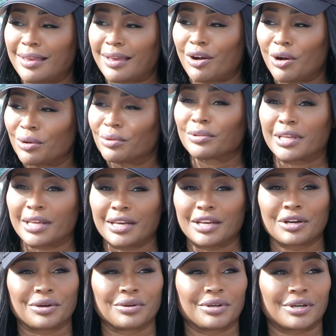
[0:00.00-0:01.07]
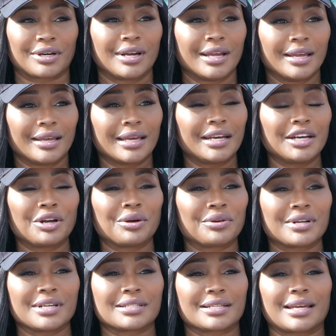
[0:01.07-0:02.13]
I don't think getting
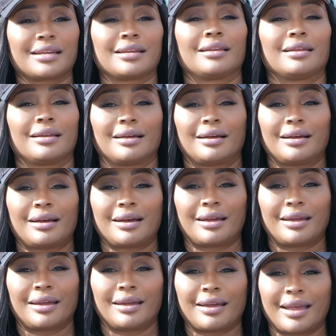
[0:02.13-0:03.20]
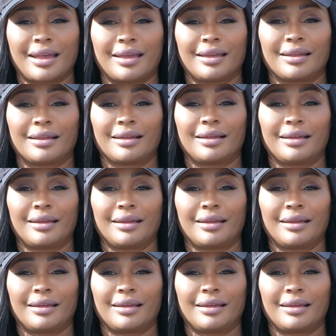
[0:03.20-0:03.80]
older is a